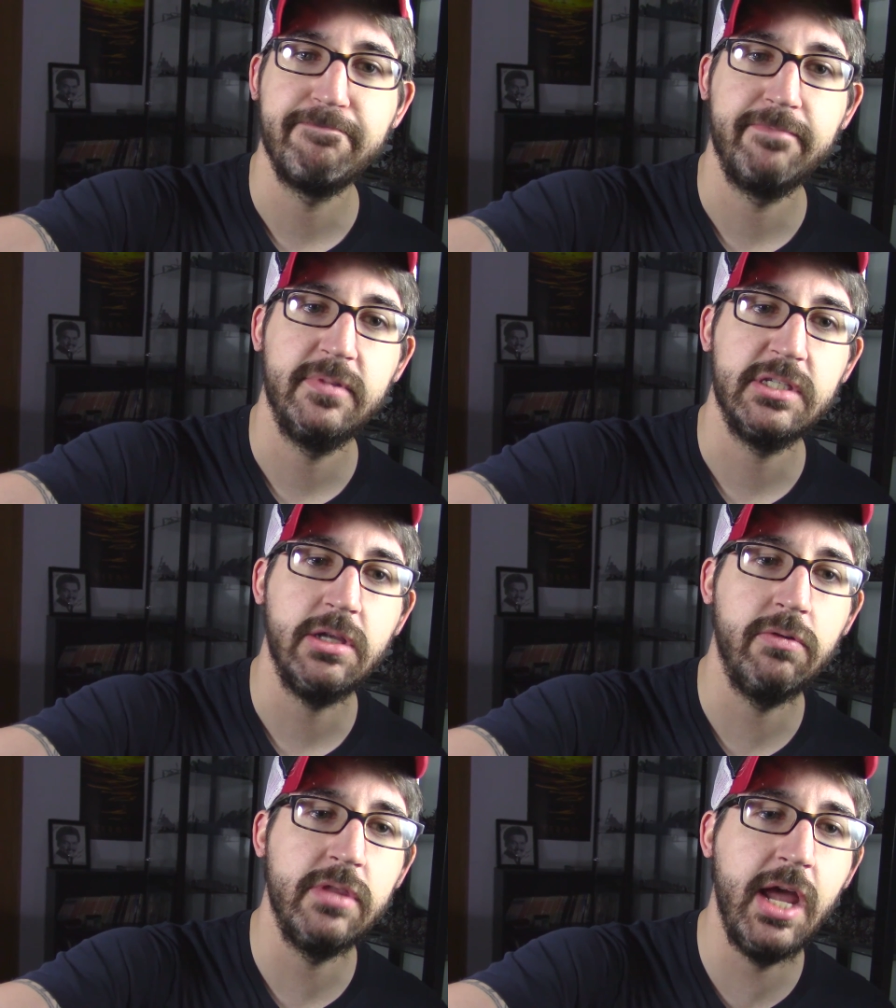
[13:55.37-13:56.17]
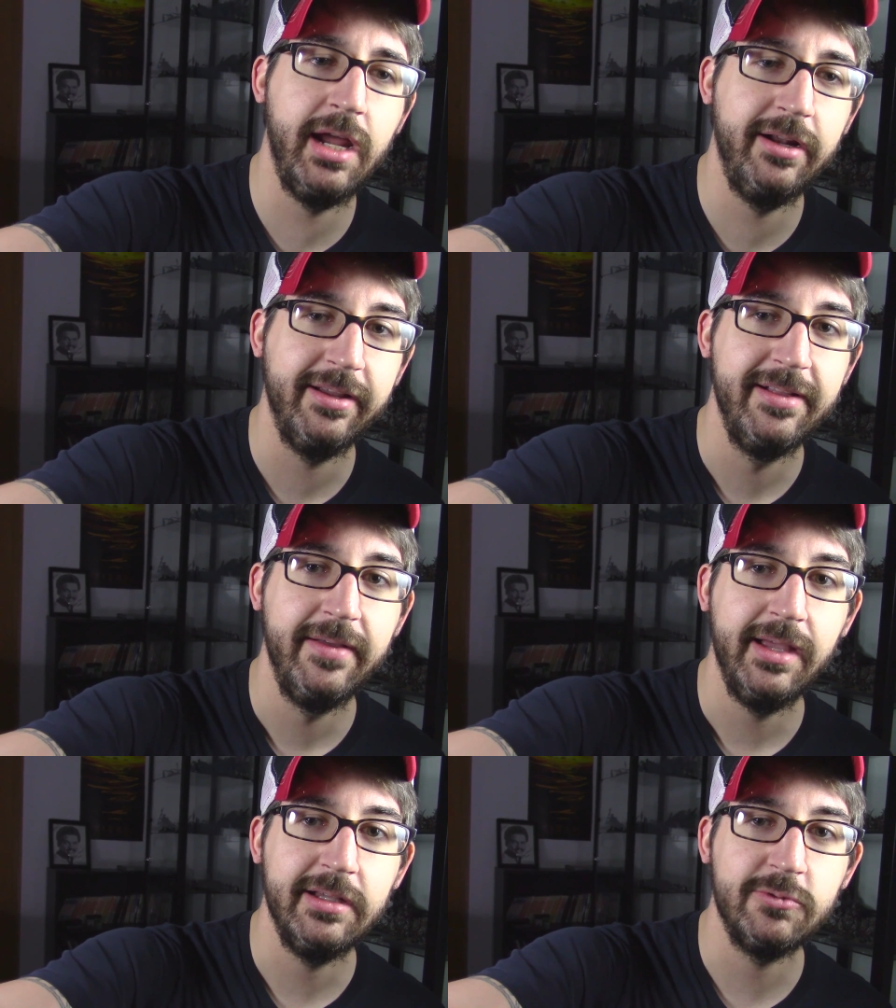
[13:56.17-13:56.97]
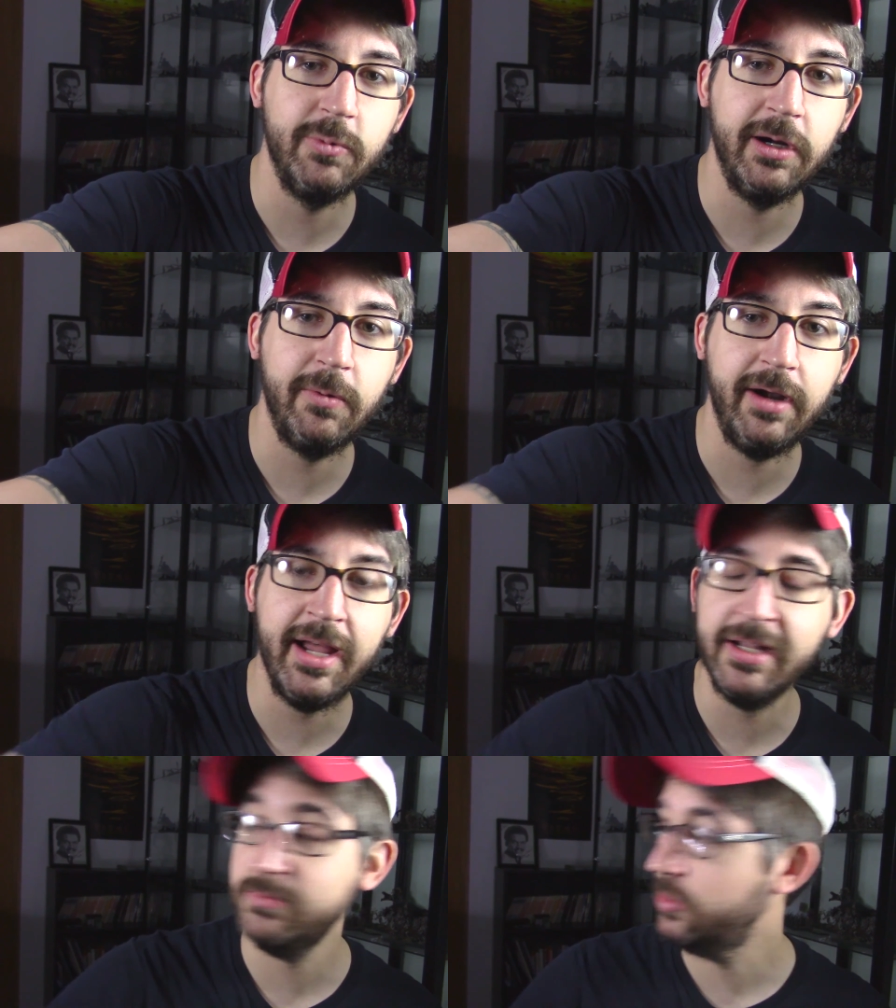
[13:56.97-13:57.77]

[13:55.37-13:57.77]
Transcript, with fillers: So that is where we're at.